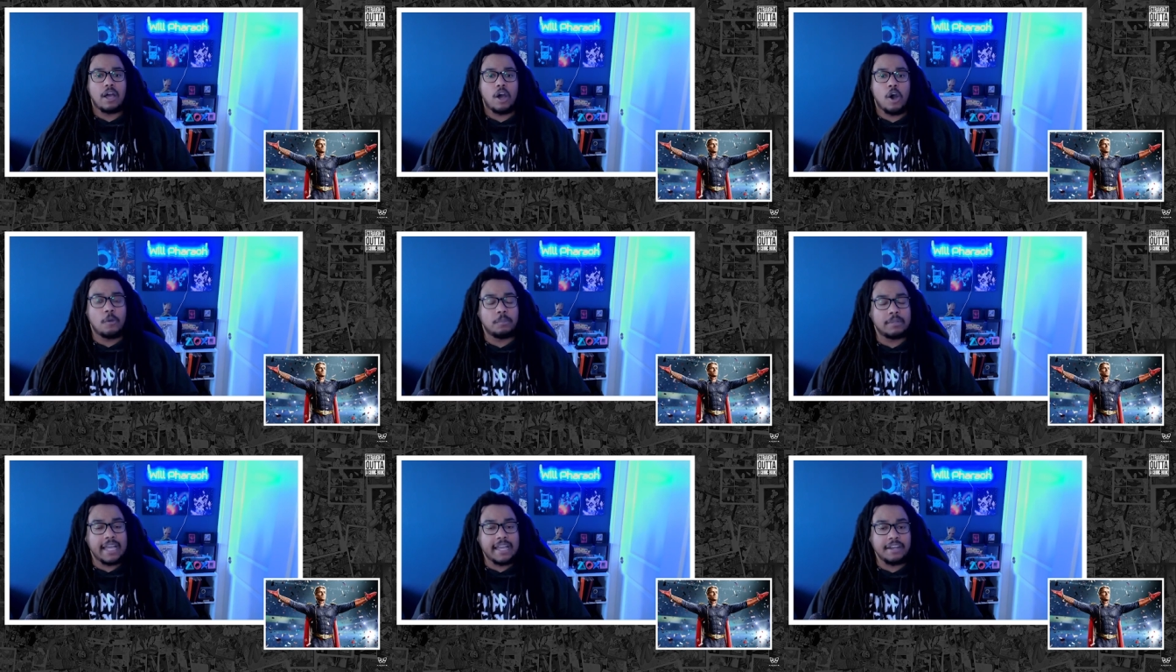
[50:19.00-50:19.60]

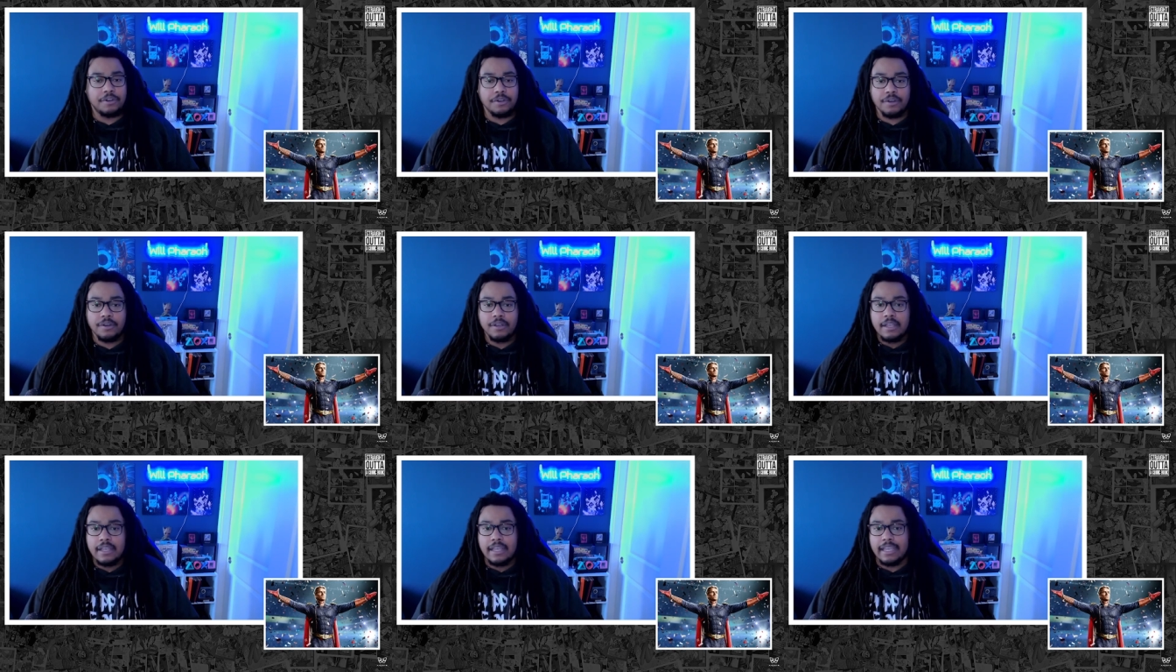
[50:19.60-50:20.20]

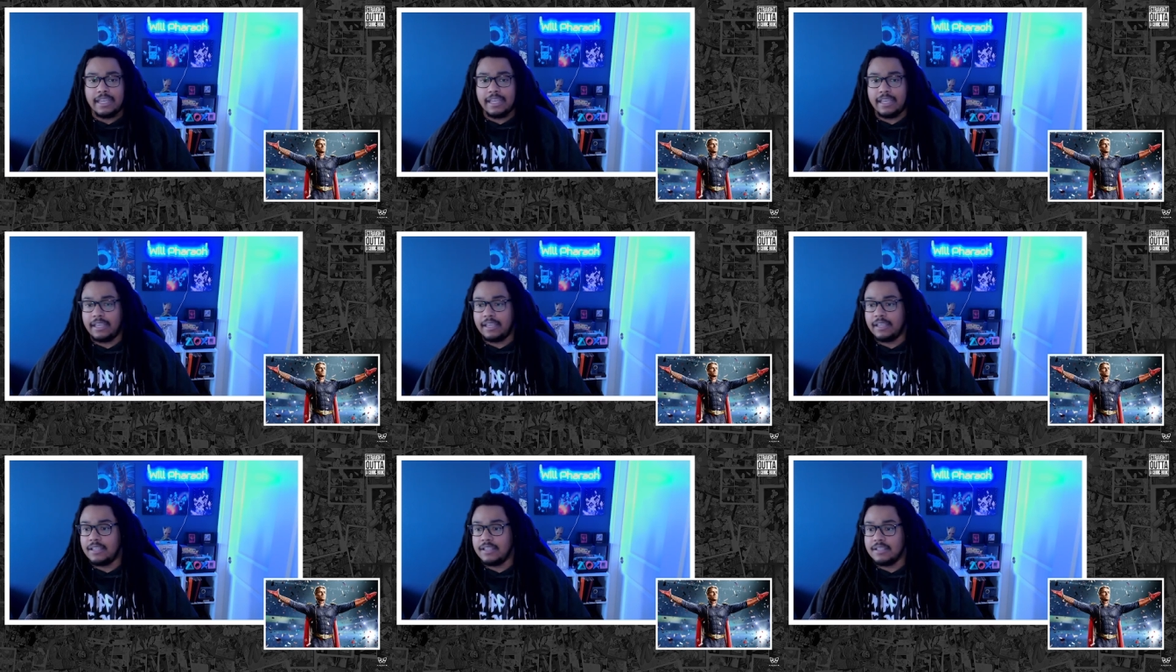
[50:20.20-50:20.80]
Homelander
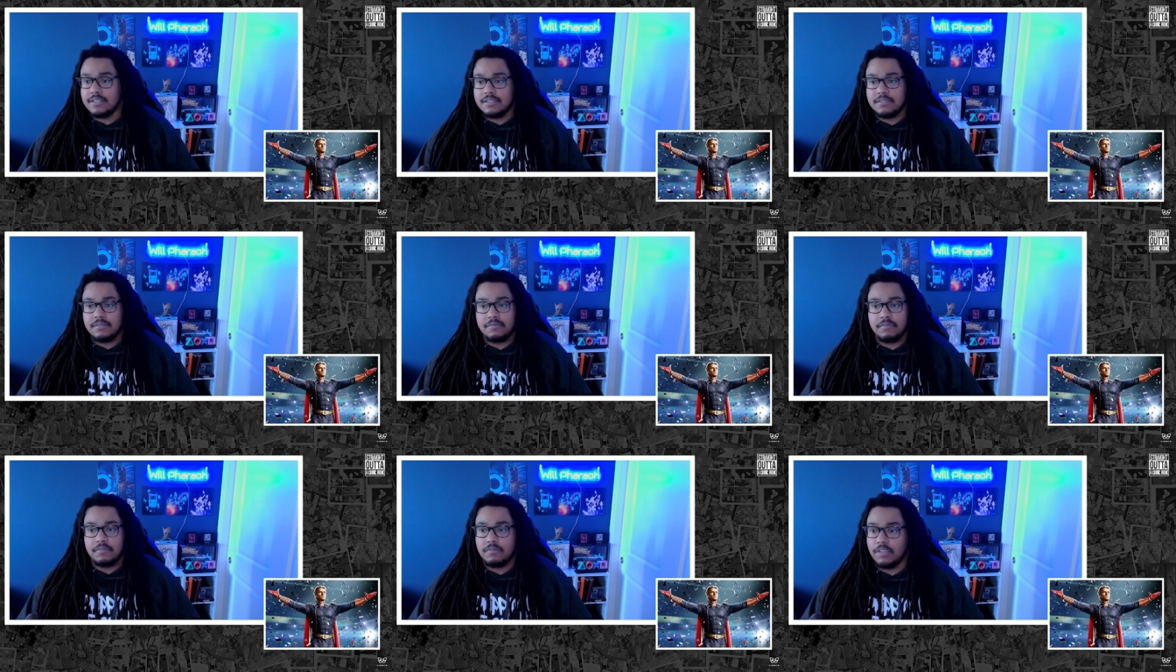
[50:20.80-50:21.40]
is
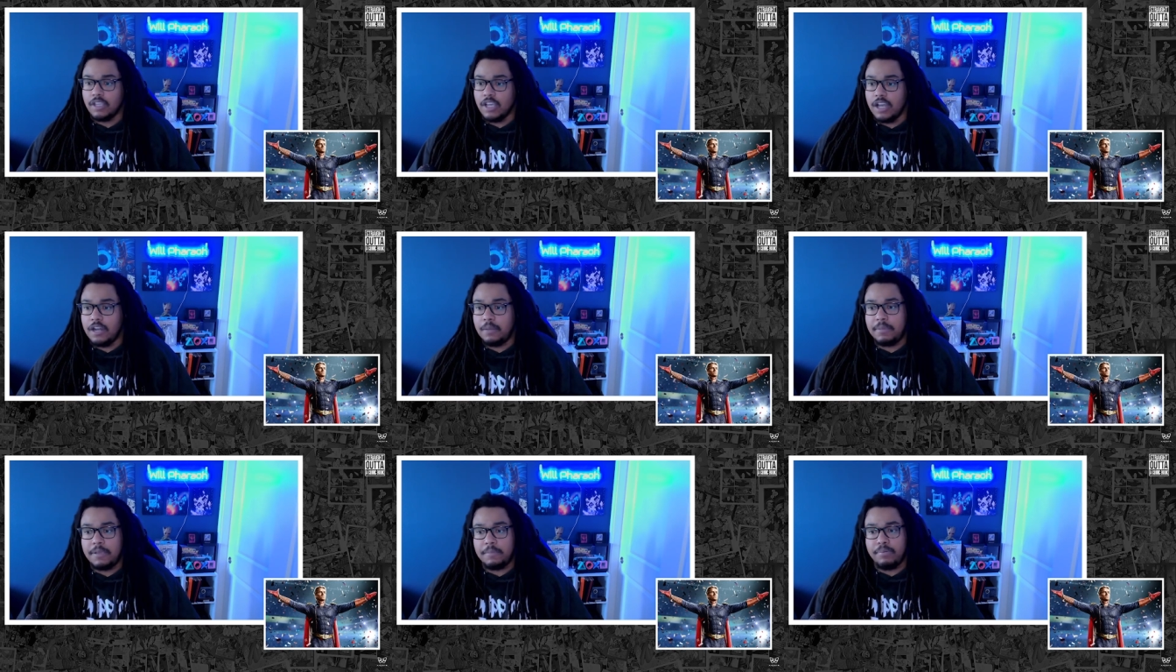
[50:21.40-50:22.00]

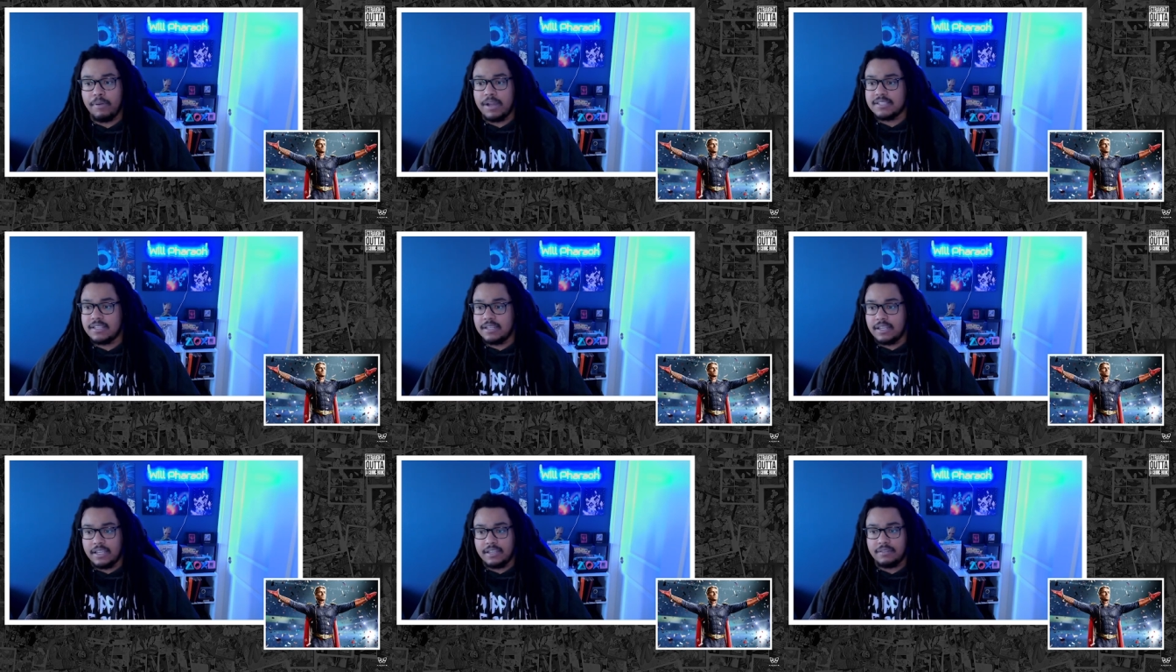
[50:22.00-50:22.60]
gonna be
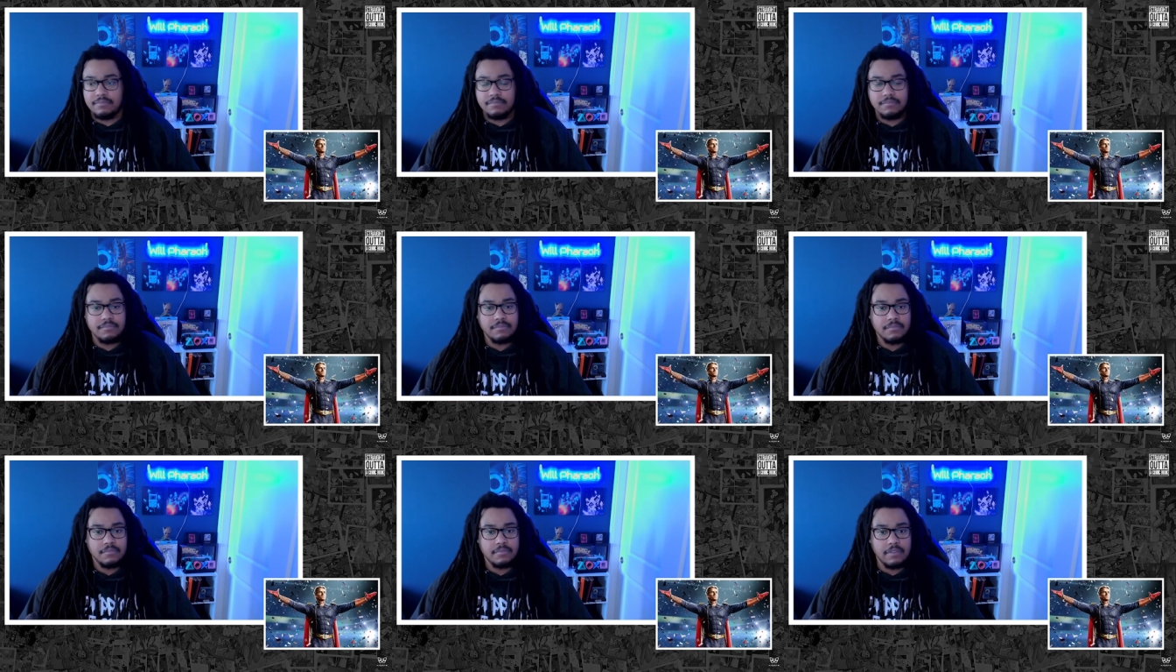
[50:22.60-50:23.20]
president
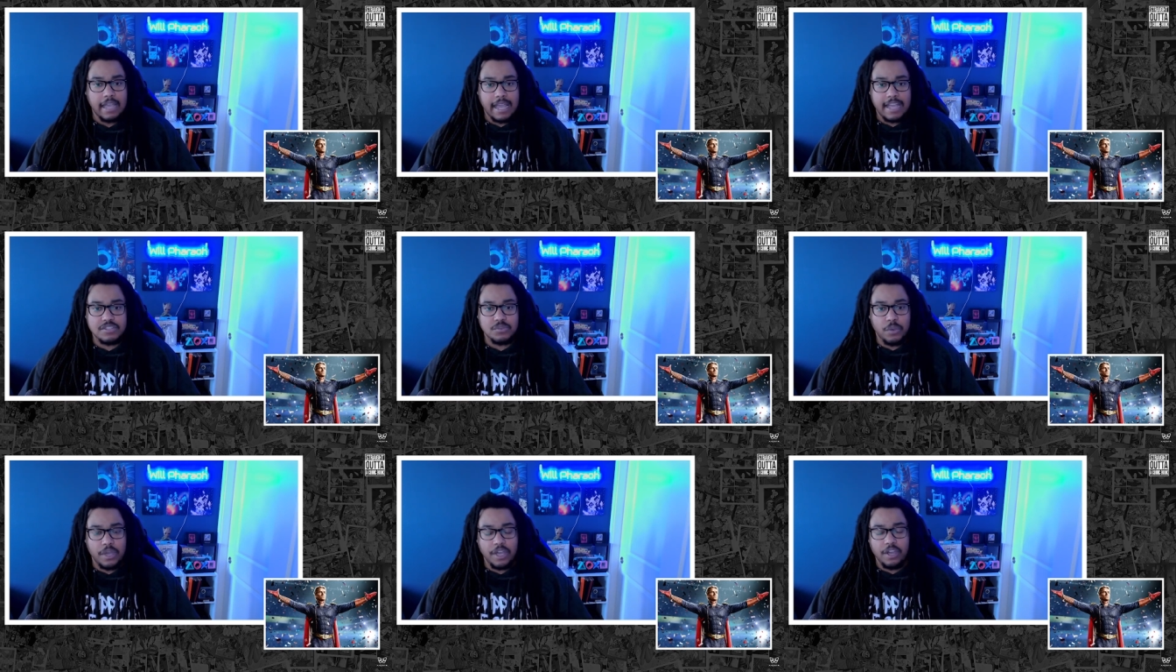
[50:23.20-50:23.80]

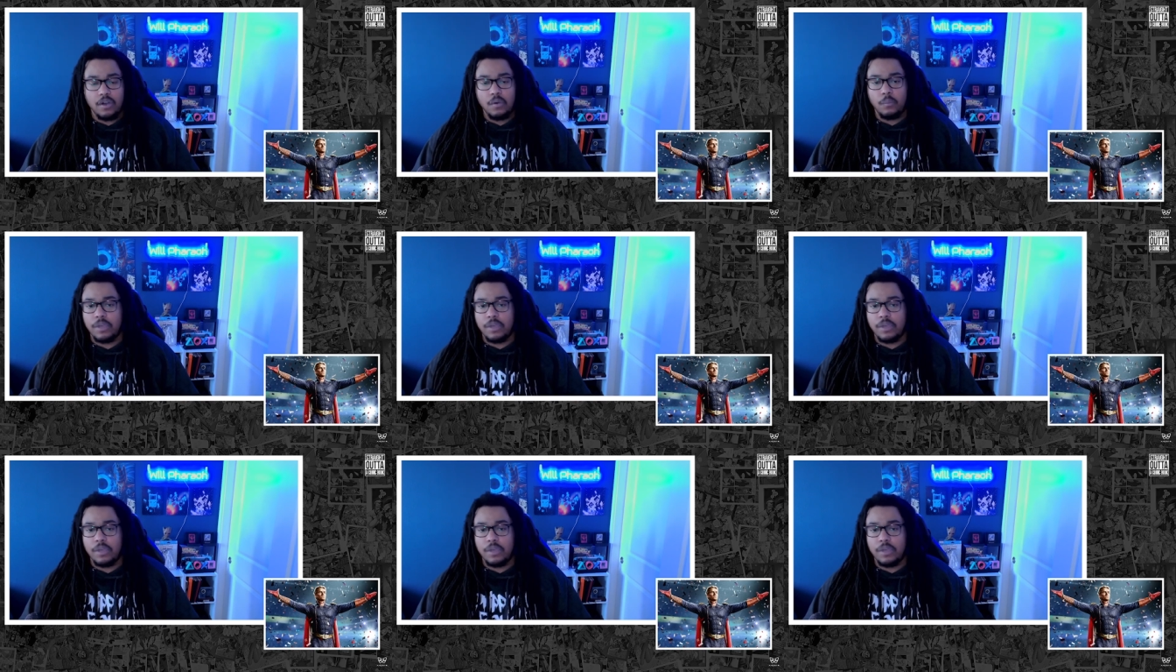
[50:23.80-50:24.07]
as well.